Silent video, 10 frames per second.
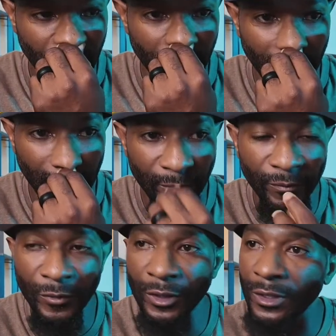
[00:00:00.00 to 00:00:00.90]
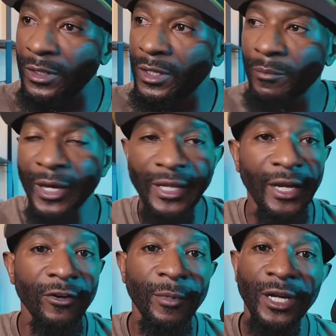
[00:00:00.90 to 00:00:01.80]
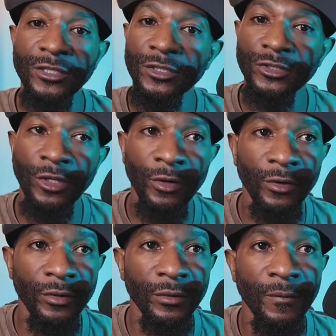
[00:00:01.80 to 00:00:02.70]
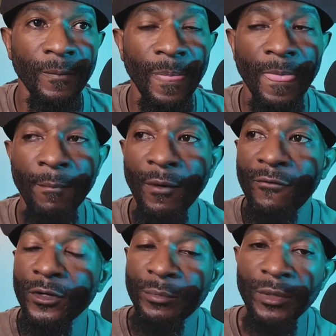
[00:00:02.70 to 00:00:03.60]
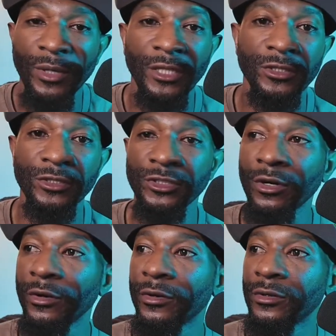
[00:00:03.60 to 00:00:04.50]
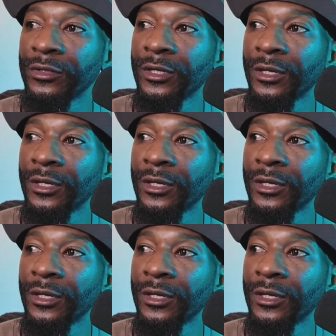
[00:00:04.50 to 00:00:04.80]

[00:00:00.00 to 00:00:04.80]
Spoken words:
But man, not everybody's concerned. But for the people that's concerned,